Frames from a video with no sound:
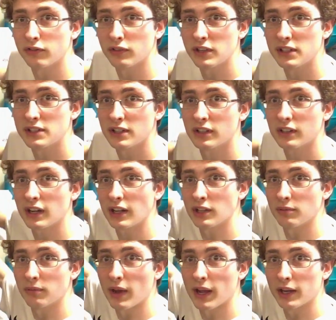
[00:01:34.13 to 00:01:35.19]
freezer, and
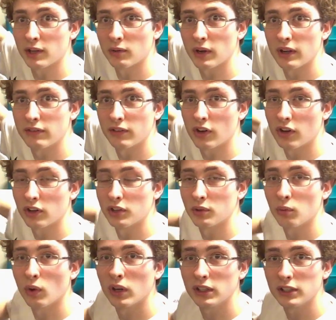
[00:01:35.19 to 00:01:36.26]
the microwave all
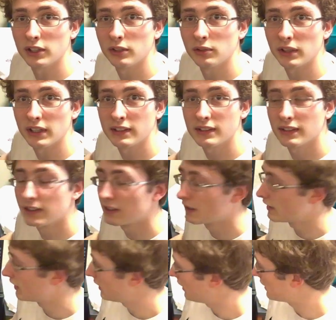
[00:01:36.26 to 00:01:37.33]
in one unit.
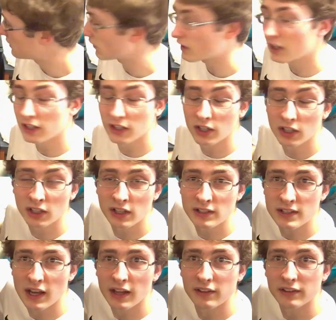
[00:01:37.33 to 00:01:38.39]
It's very good
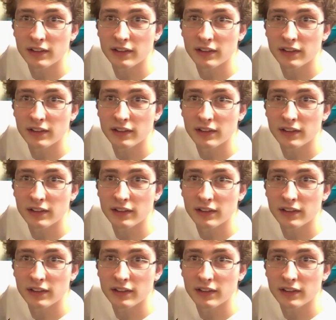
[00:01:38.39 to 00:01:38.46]
because I